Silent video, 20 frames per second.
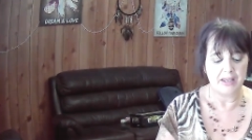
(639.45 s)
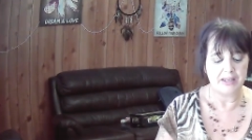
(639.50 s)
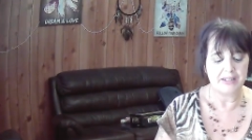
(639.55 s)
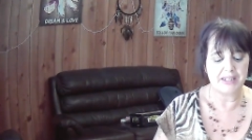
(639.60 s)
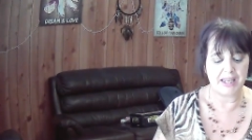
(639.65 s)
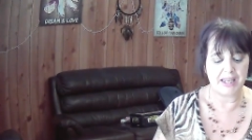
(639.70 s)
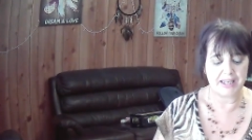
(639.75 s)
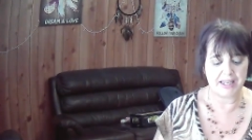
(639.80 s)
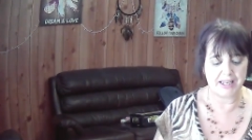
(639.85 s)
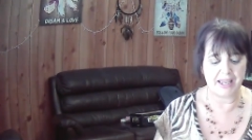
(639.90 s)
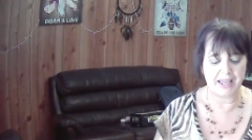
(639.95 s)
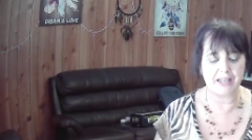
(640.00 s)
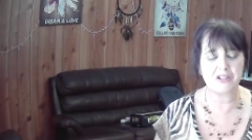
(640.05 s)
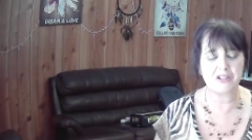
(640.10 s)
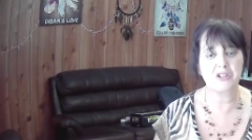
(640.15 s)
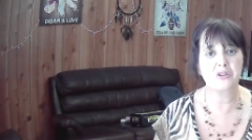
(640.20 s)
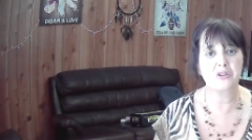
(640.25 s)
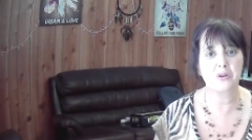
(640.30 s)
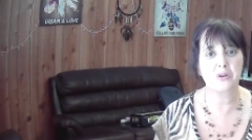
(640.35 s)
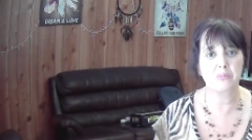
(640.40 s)
taking
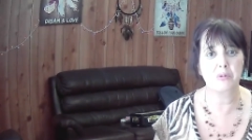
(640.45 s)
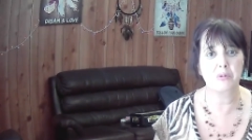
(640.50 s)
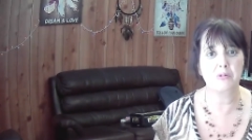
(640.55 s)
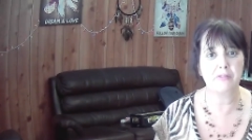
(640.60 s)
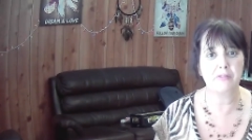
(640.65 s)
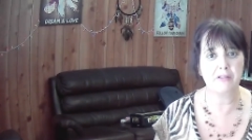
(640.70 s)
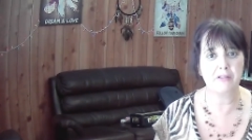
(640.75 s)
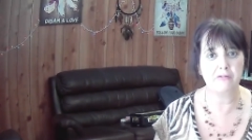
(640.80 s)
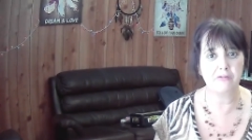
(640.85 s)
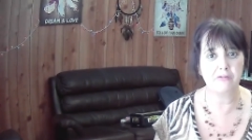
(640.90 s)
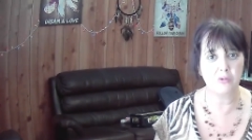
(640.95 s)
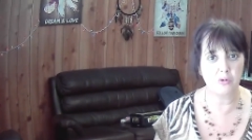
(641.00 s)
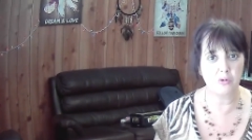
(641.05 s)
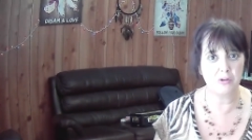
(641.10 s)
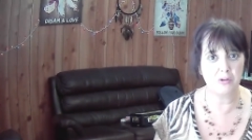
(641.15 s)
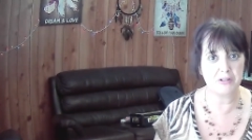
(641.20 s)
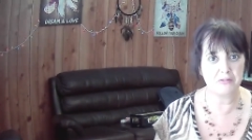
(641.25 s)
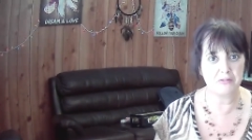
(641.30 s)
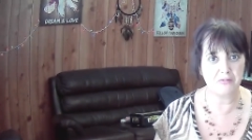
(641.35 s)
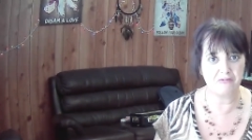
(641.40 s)
action on moving
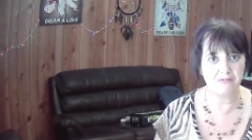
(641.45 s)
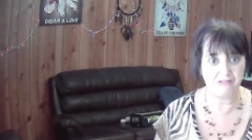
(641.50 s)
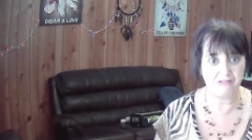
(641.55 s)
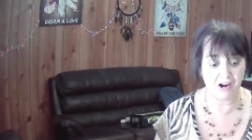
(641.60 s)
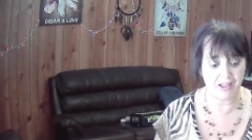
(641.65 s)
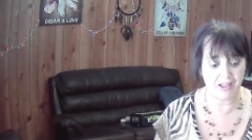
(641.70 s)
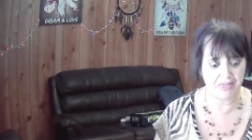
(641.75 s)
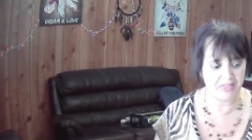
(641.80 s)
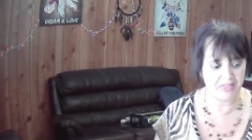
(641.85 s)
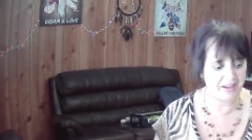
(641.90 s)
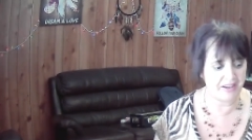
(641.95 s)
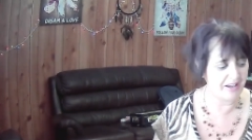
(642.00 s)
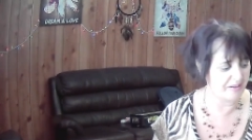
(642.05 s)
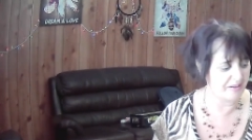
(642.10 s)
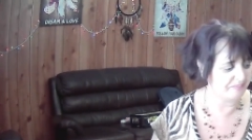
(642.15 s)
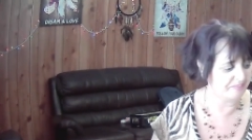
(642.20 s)
forward right there.